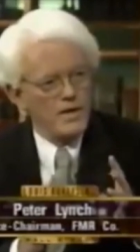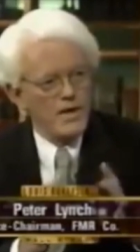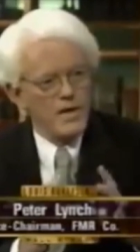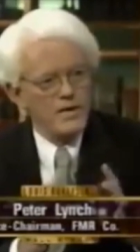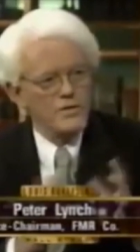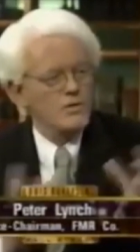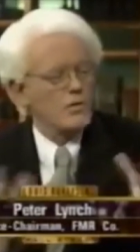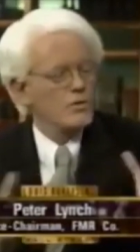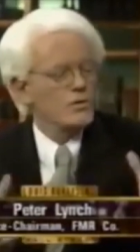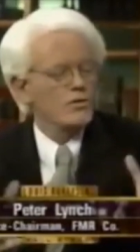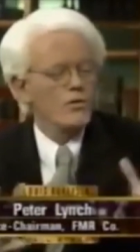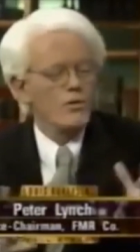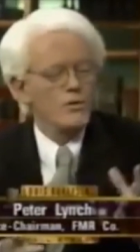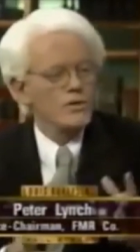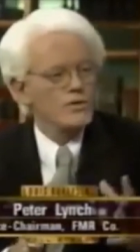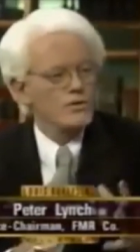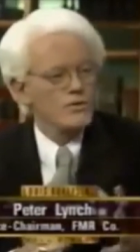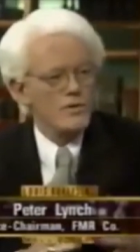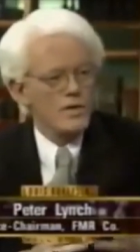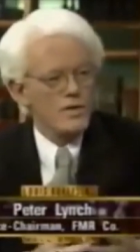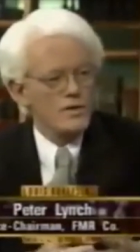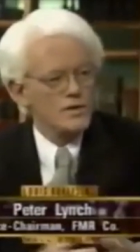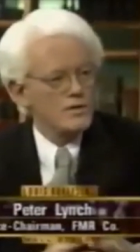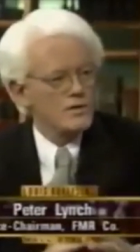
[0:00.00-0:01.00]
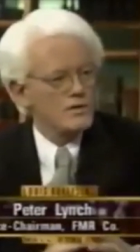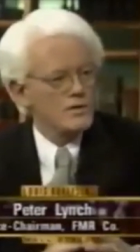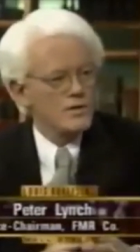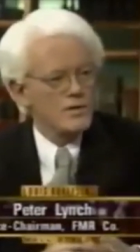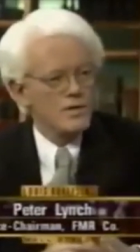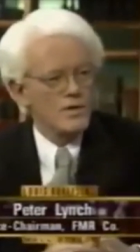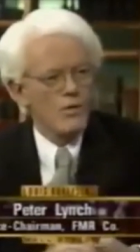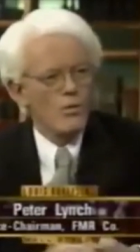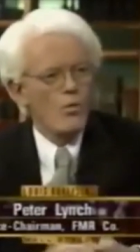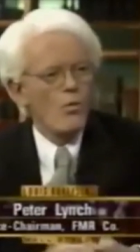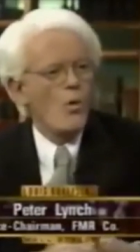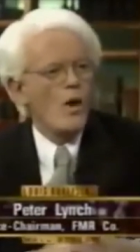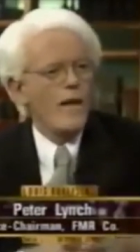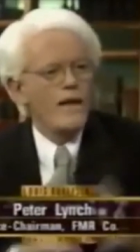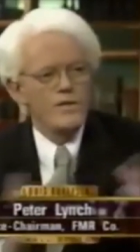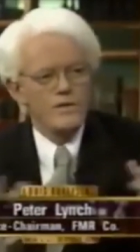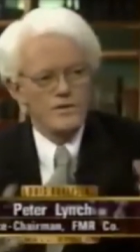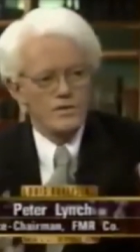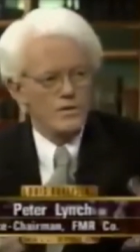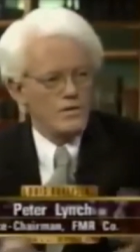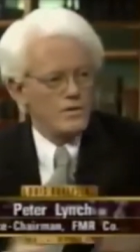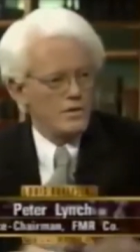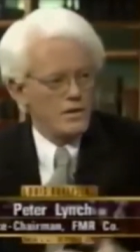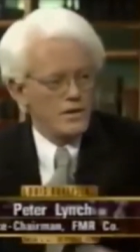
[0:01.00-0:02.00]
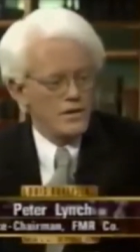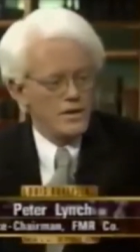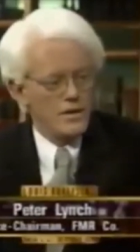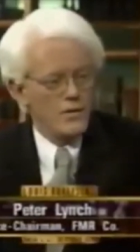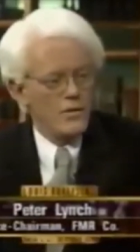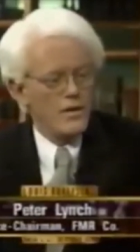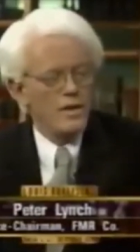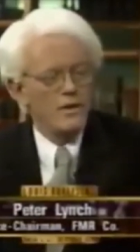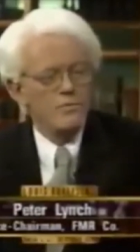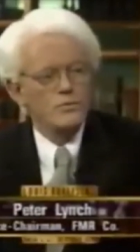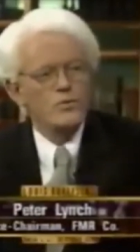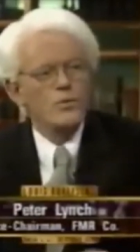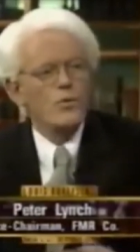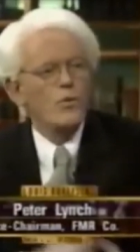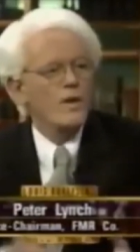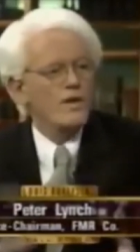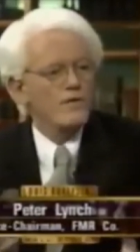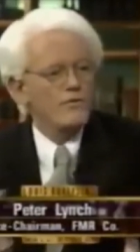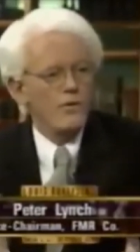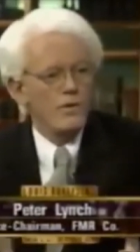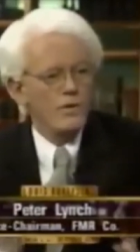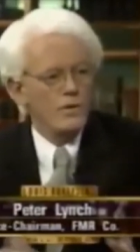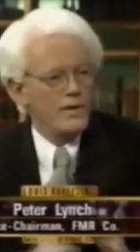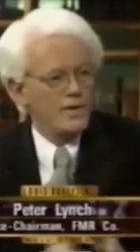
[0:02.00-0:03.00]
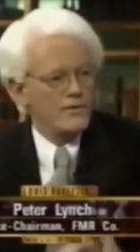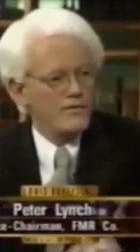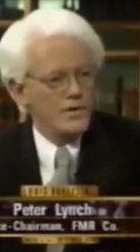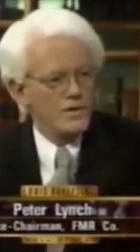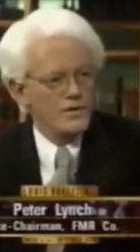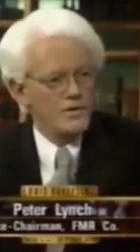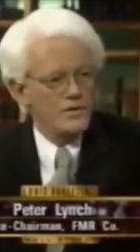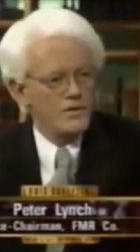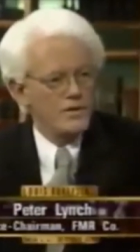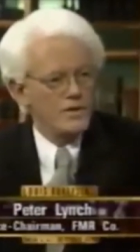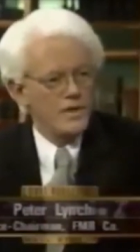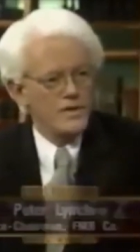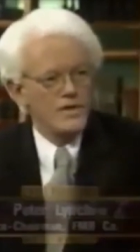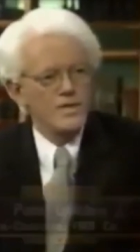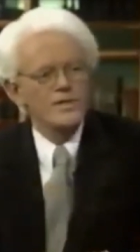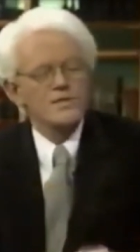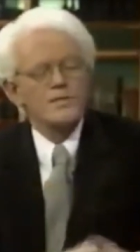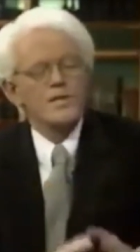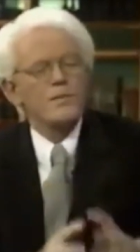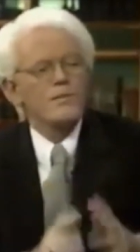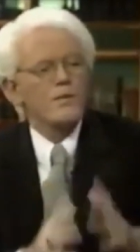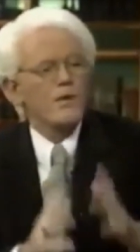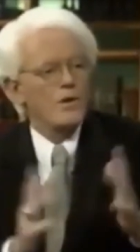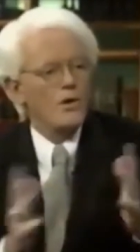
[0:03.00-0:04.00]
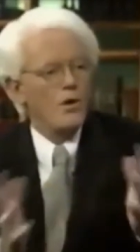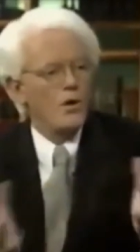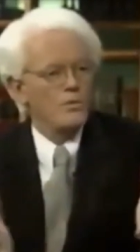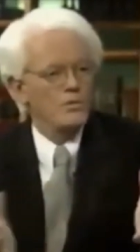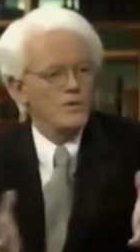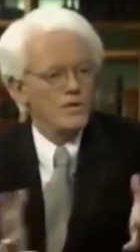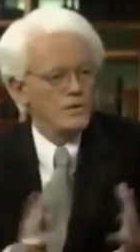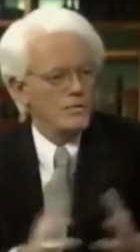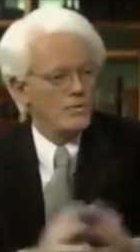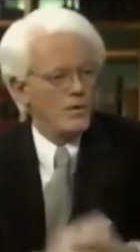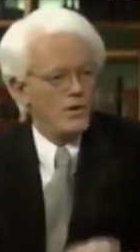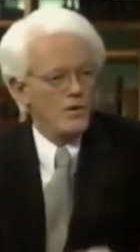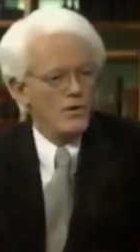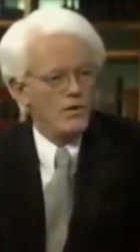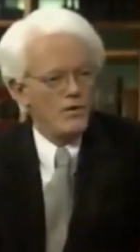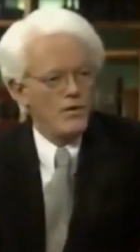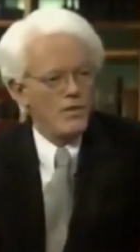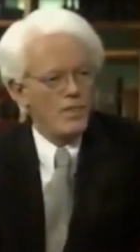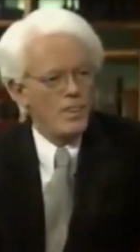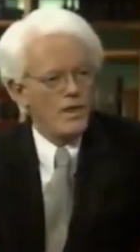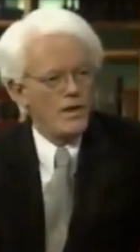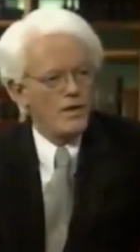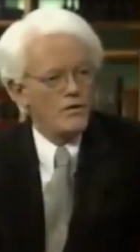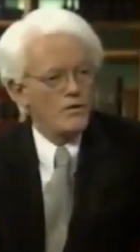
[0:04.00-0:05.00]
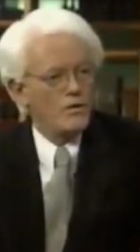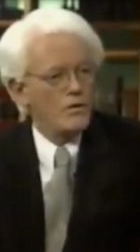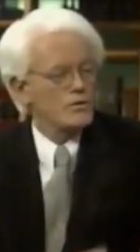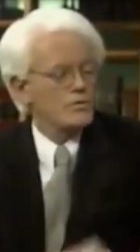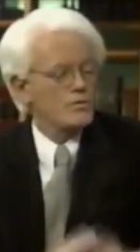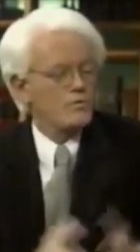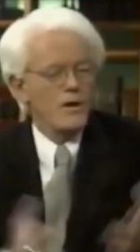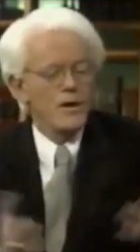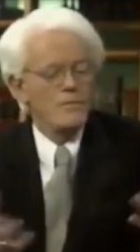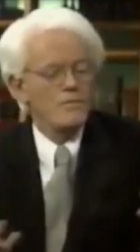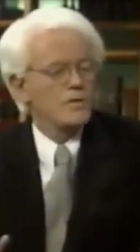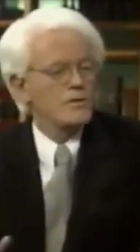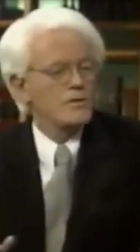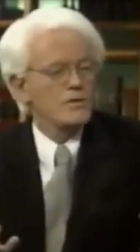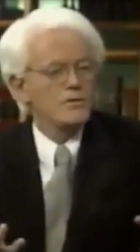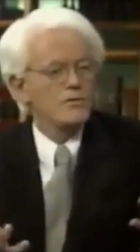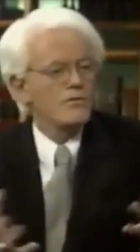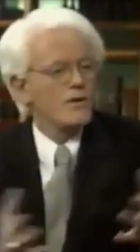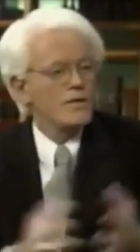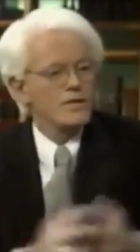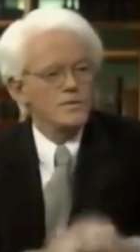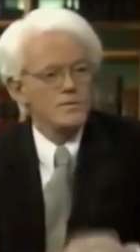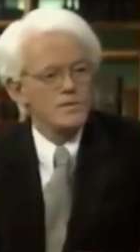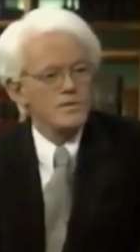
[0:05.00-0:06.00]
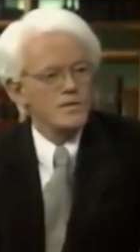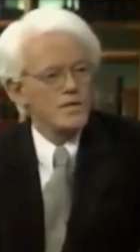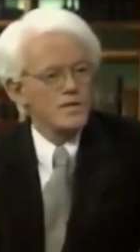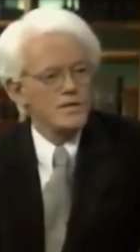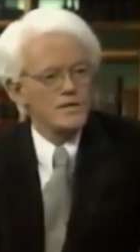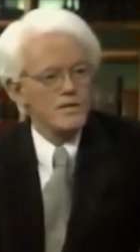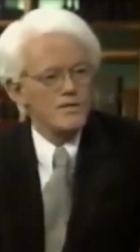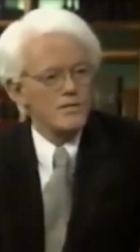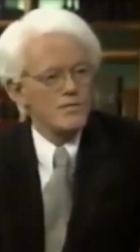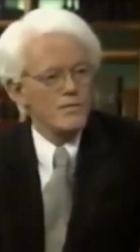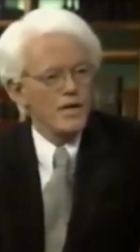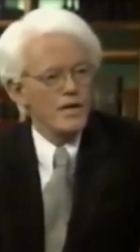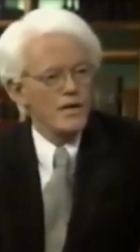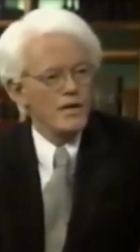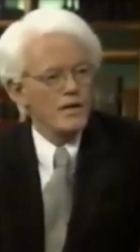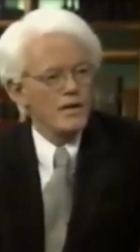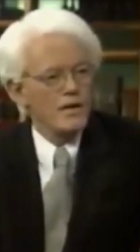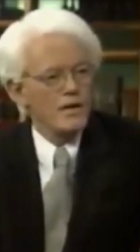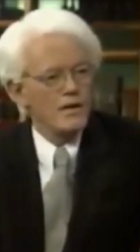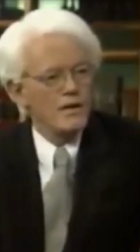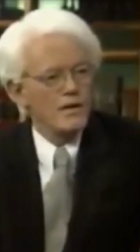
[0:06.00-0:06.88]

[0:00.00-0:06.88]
I sold Toys R Us way too early. It went up 20-fold after I sold it. I did the same thing at Home Depot. Those are probably my two greatest mistakes I ever made.